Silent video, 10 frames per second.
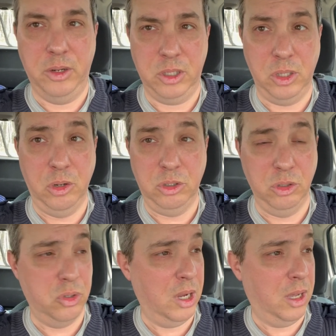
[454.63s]
or snowshoe
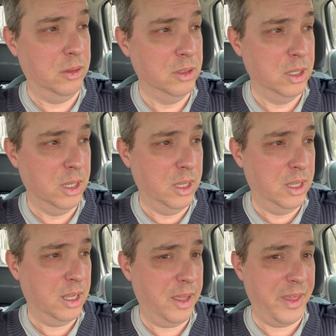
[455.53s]
trail,
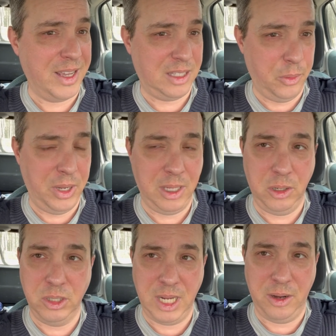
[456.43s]
and that's the one that
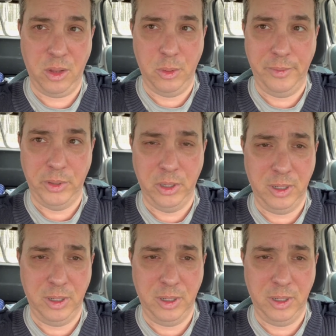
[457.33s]
goes down to the river.